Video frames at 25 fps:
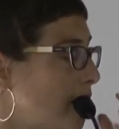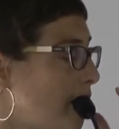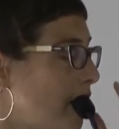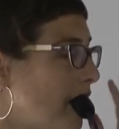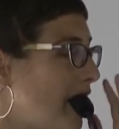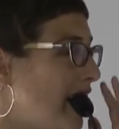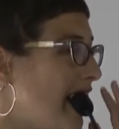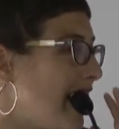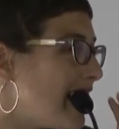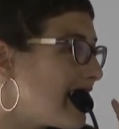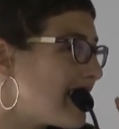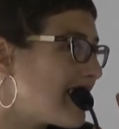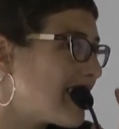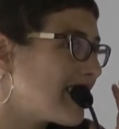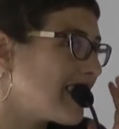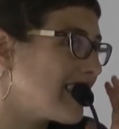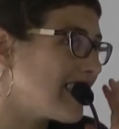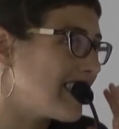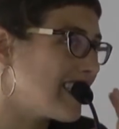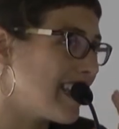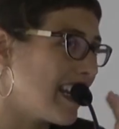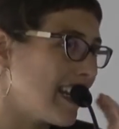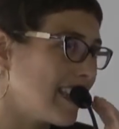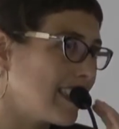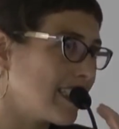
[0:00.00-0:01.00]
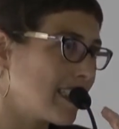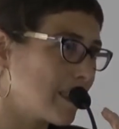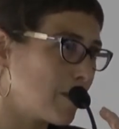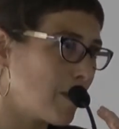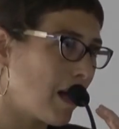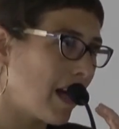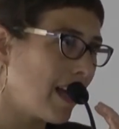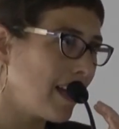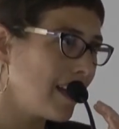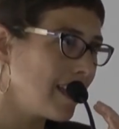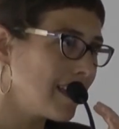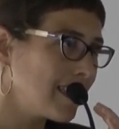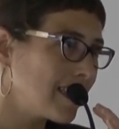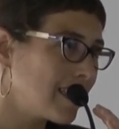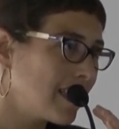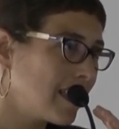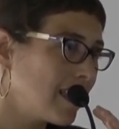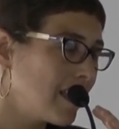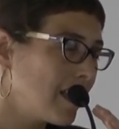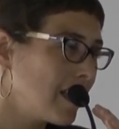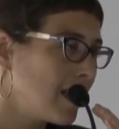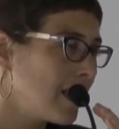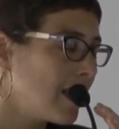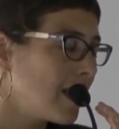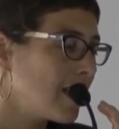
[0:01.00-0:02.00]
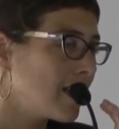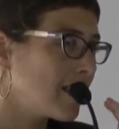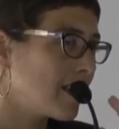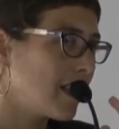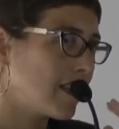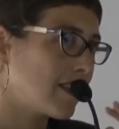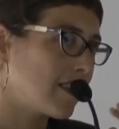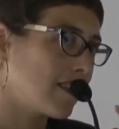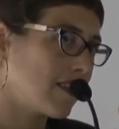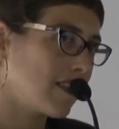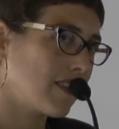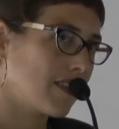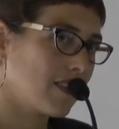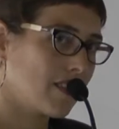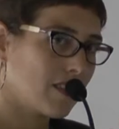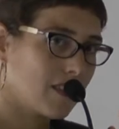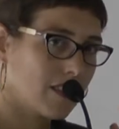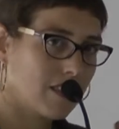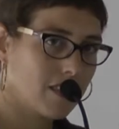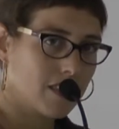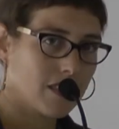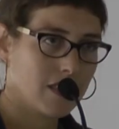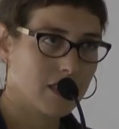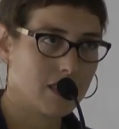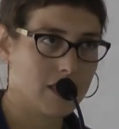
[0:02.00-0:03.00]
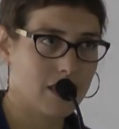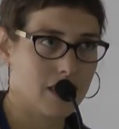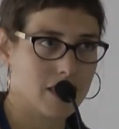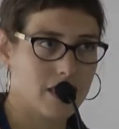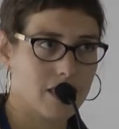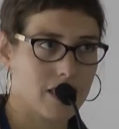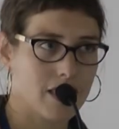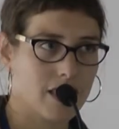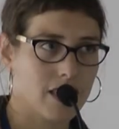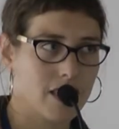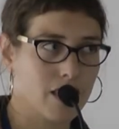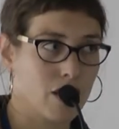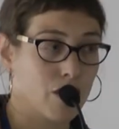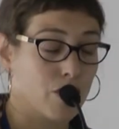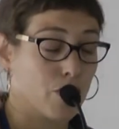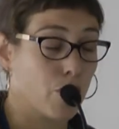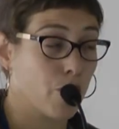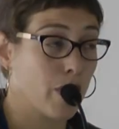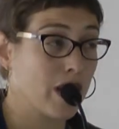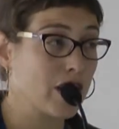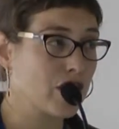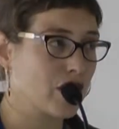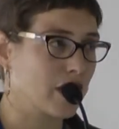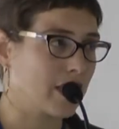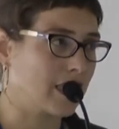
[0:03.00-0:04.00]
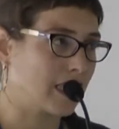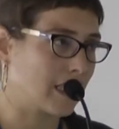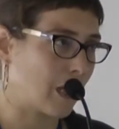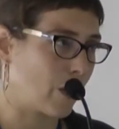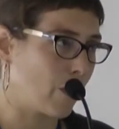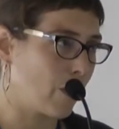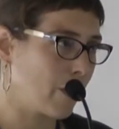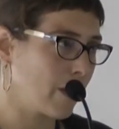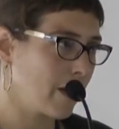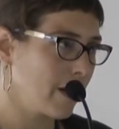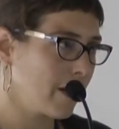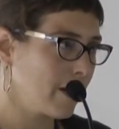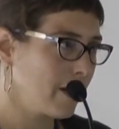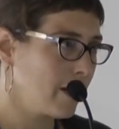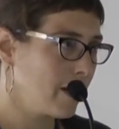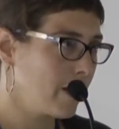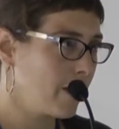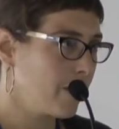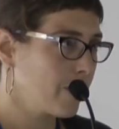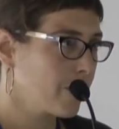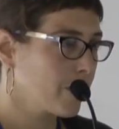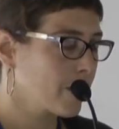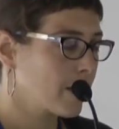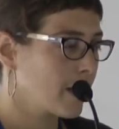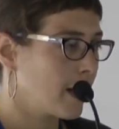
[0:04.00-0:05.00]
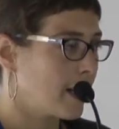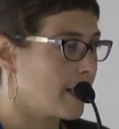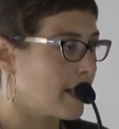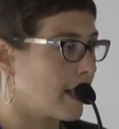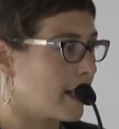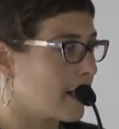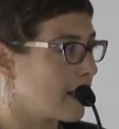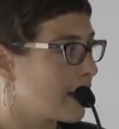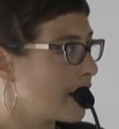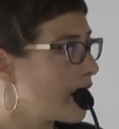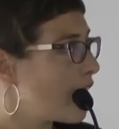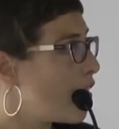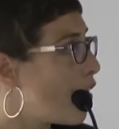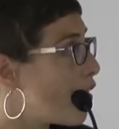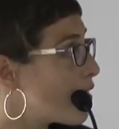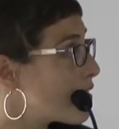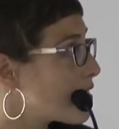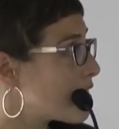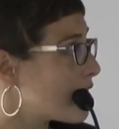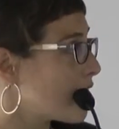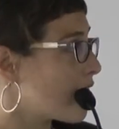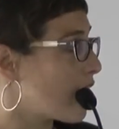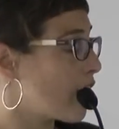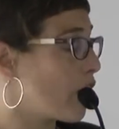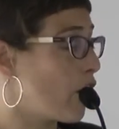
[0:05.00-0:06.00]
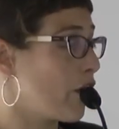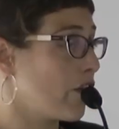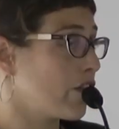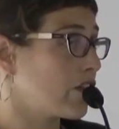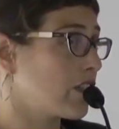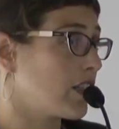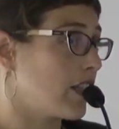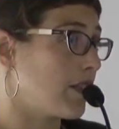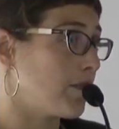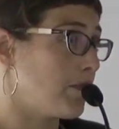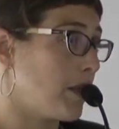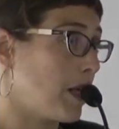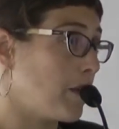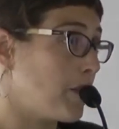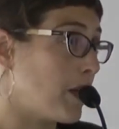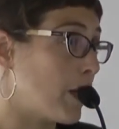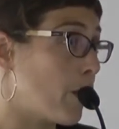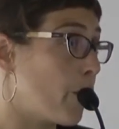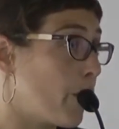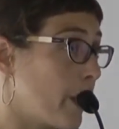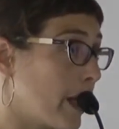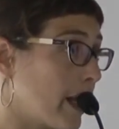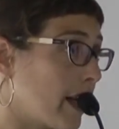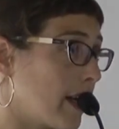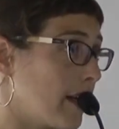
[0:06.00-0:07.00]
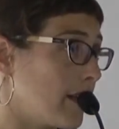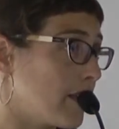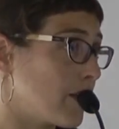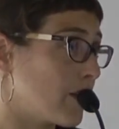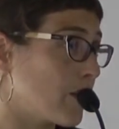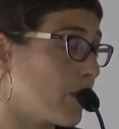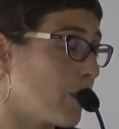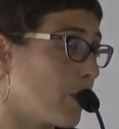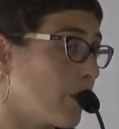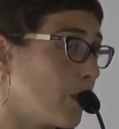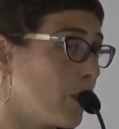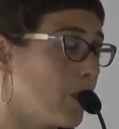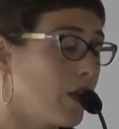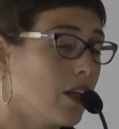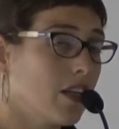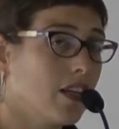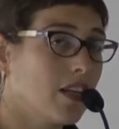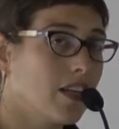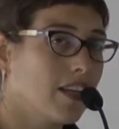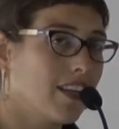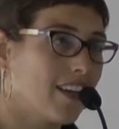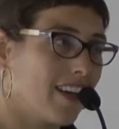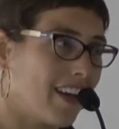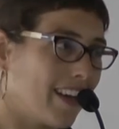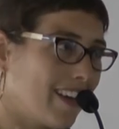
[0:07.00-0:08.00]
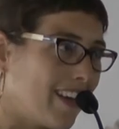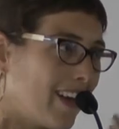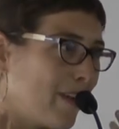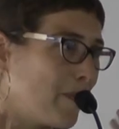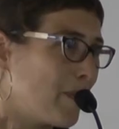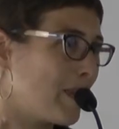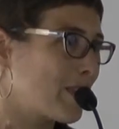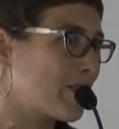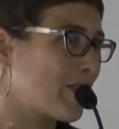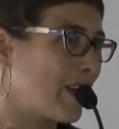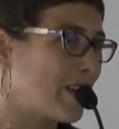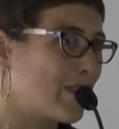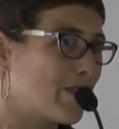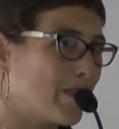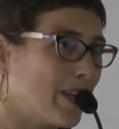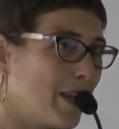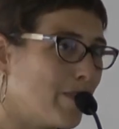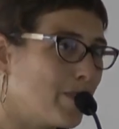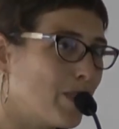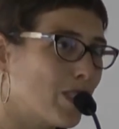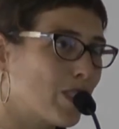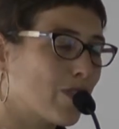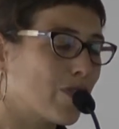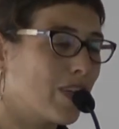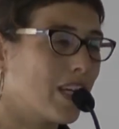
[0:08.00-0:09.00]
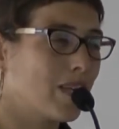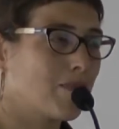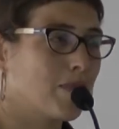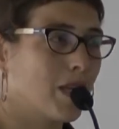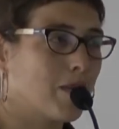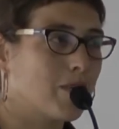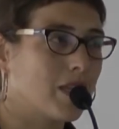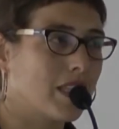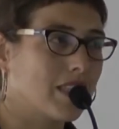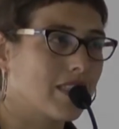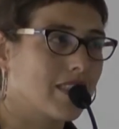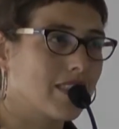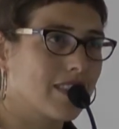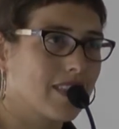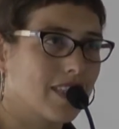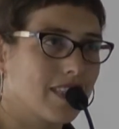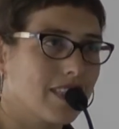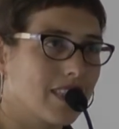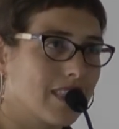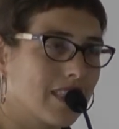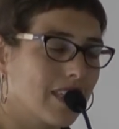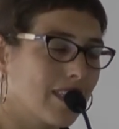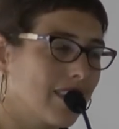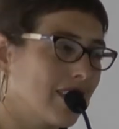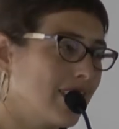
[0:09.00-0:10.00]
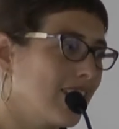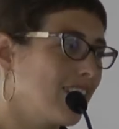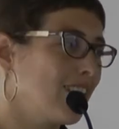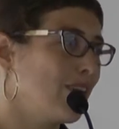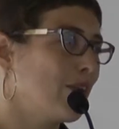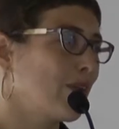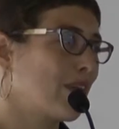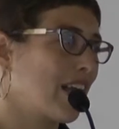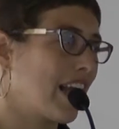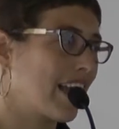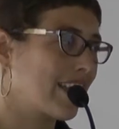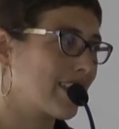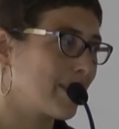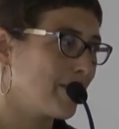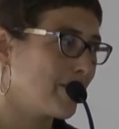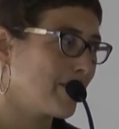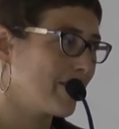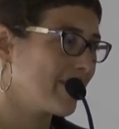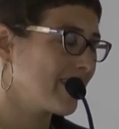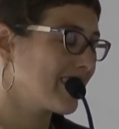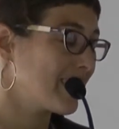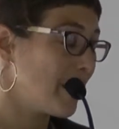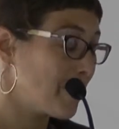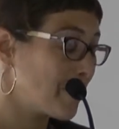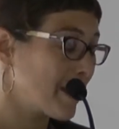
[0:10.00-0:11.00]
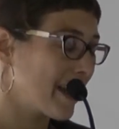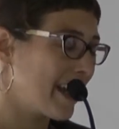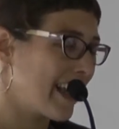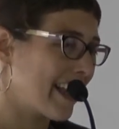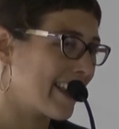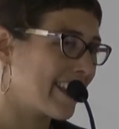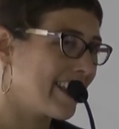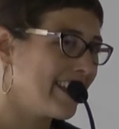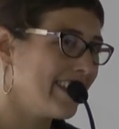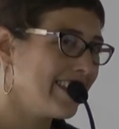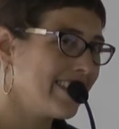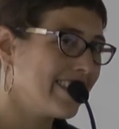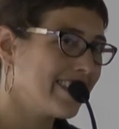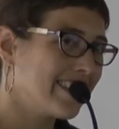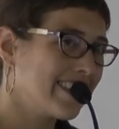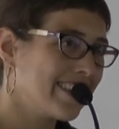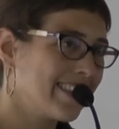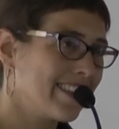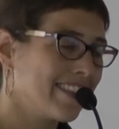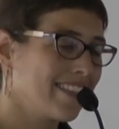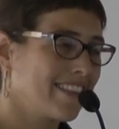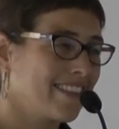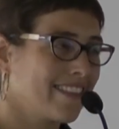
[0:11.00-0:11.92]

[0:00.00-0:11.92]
less intense smiles, that the duration is longer, and the onset and offset may be quicker. So I will try to demonstrate. Maybe it can look like something like this.